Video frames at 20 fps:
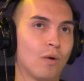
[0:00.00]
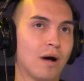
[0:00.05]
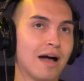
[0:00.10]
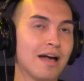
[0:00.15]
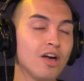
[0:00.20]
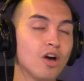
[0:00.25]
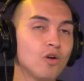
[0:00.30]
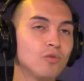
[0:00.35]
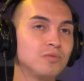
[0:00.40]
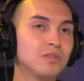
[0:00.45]
I
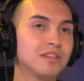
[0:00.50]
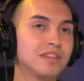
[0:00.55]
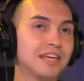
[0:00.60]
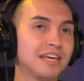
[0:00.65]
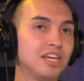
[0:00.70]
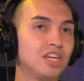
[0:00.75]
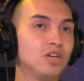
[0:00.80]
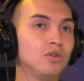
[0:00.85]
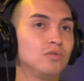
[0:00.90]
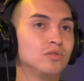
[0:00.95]
hope that they
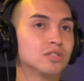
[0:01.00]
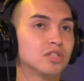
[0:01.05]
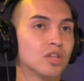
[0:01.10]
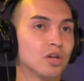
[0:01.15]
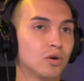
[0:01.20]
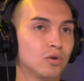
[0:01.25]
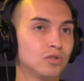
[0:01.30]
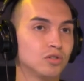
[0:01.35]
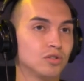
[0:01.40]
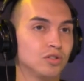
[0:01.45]
use
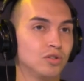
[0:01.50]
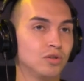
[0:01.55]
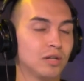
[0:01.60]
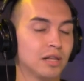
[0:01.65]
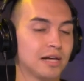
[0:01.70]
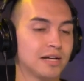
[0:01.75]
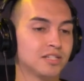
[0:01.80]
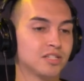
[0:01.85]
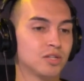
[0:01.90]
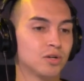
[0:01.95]
those or
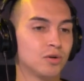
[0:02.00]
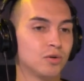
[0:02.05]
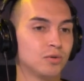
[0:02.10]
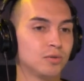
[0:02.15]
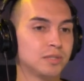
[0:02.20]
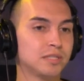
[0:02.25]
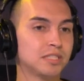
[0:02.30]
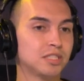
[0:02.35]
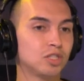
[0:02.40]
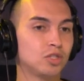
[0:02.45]
utilize
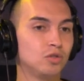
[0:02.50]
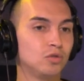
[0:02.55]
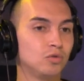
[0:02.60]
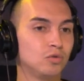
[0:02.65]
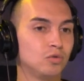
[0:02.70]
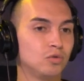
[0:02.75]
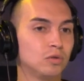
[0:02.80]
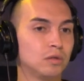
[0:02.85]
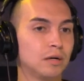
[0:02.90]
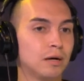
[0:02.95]
those
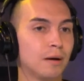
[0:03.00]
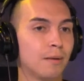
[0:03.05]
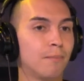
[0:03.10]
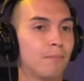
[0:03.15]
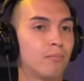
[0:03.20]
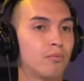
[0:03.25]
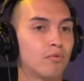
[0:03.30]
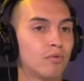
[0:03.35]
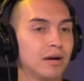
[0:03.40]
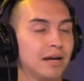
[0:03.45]
to
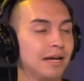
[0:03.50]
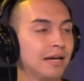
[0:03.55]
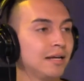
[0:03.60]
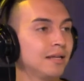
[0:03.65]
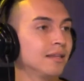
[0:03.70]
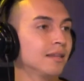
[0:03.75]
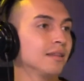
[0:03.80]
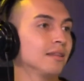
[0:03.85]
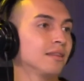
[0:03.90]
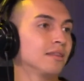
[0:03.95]

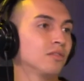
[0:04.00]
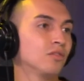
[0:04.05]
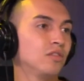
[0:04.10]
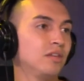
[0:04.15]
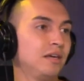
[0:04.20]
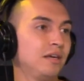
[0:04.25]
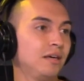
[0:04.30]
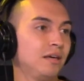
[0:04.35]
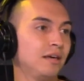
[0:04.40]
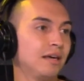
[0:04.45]
bring
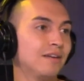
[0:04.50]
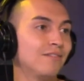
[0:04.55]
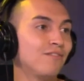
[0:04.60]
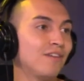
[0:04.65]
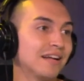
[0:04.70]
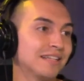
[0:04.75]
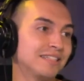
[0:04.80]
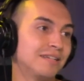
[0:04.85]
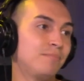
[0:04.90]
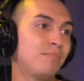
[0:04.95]
the
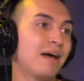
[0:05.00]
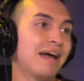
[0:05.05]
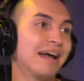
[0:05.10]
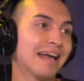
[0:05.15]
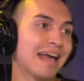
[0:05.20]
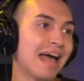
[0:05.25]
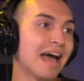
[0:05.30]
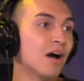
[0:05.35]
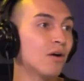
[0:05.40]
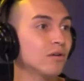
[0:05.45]
infected
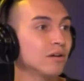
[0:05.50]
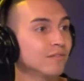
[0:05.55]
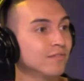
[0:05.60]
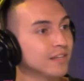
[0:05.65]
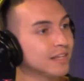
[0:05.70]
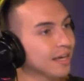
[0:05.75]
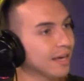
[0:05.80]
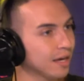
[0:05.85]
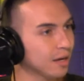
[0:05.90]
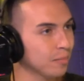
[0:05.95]
back out of the
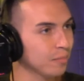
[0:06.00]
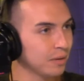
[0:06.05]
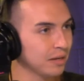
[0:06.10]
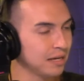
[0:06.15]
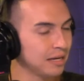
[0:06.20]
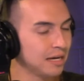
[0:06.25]
camp.